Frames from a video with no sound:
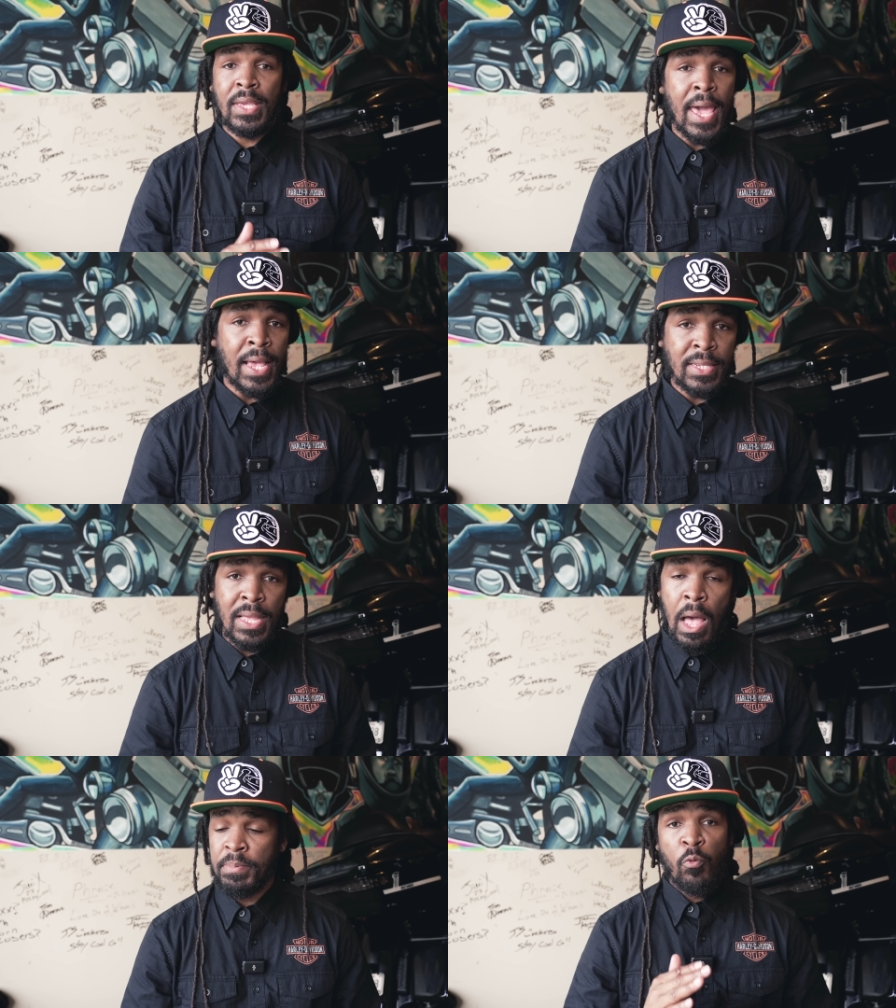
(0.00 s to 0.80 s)
Gas
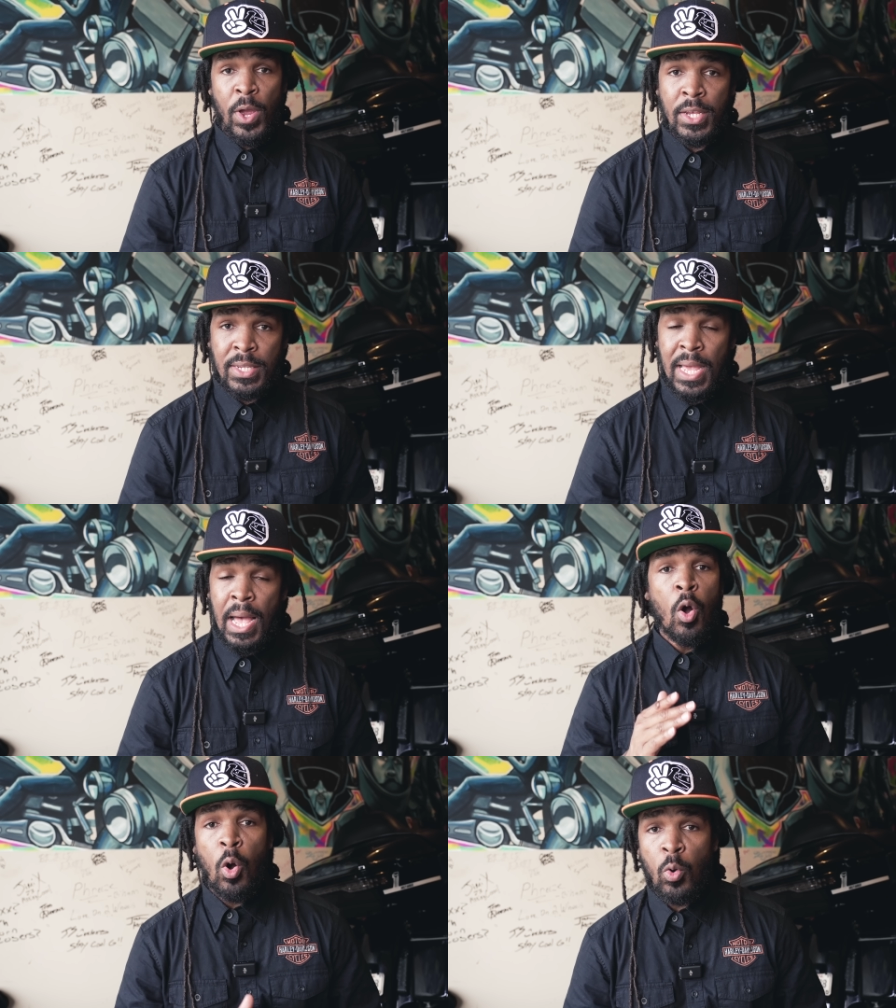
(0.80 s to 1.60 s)
stops, rest
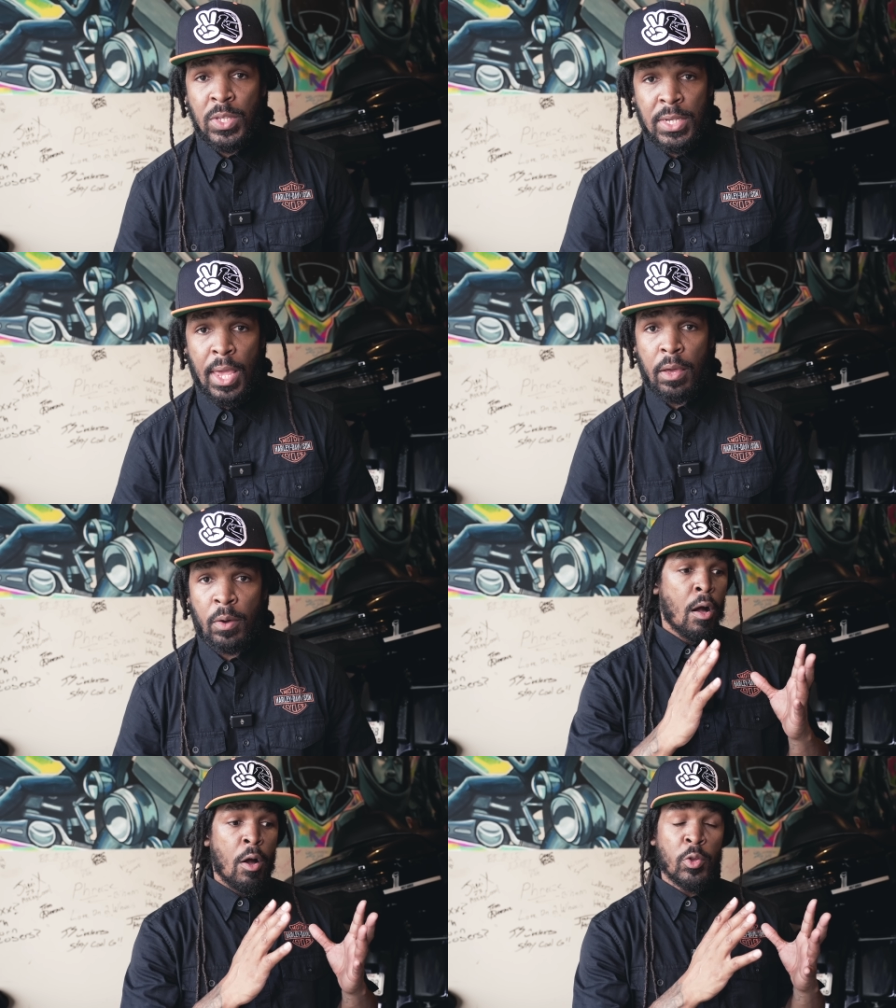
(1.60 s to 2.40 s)
stops,
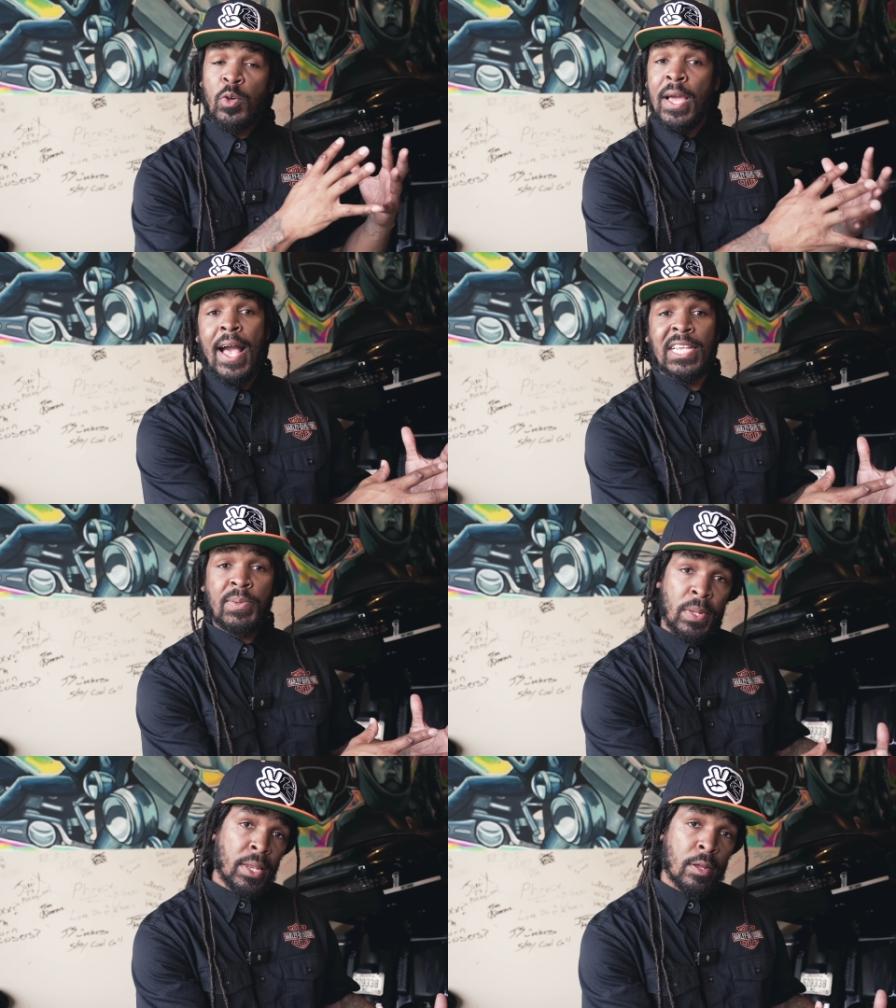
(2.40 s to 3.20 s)
hotel. Are you guys
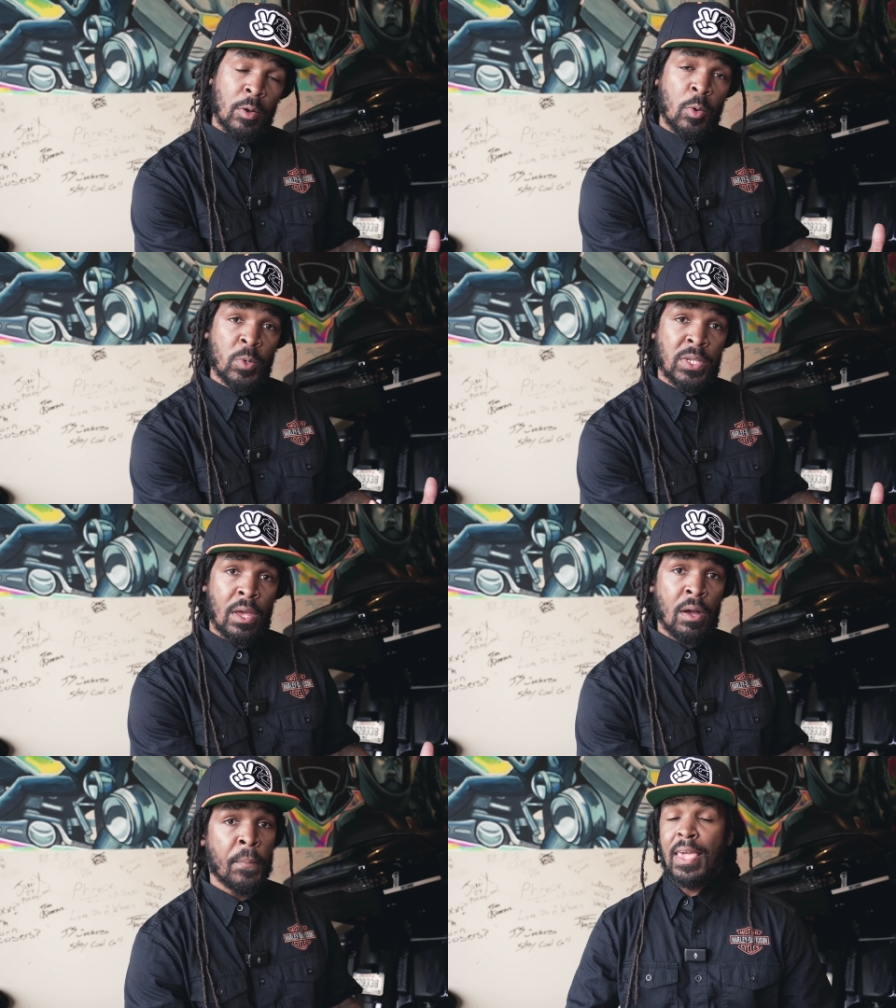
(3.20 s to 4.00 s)
splitting a hotel?